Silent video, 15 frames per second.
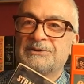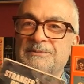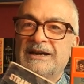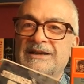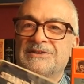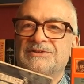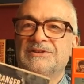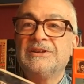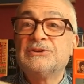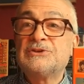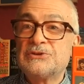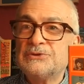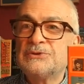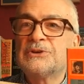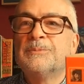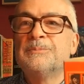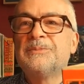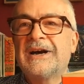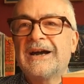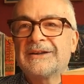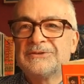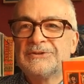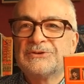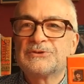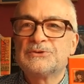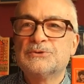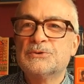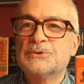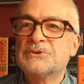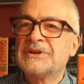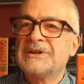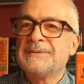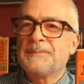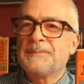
magazine to Compact that is called